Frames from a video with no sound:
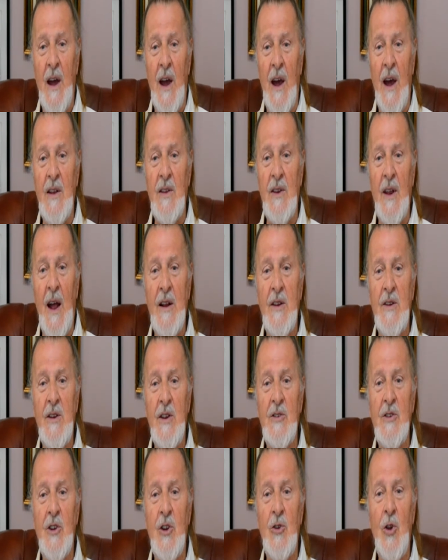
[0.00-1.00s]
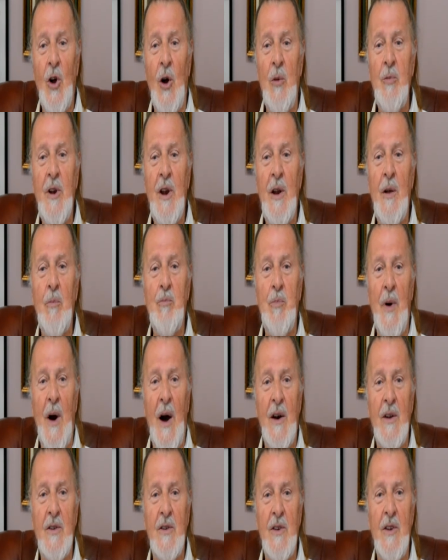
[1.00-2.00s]
and that is a dominant
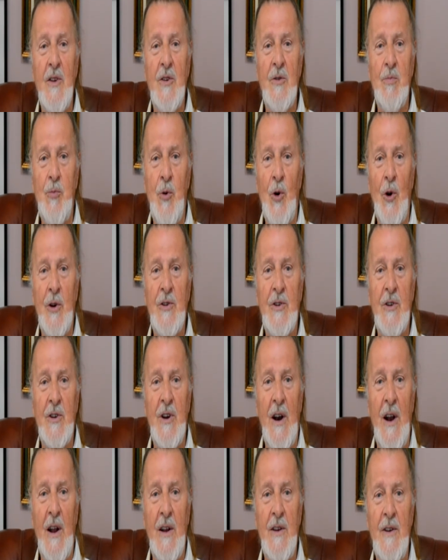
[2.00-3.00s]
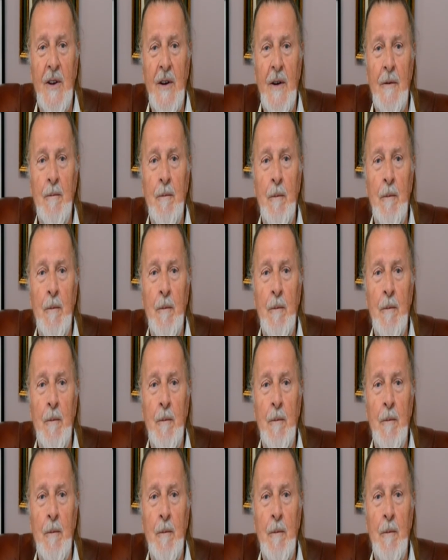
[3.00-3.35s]
part in sports karate.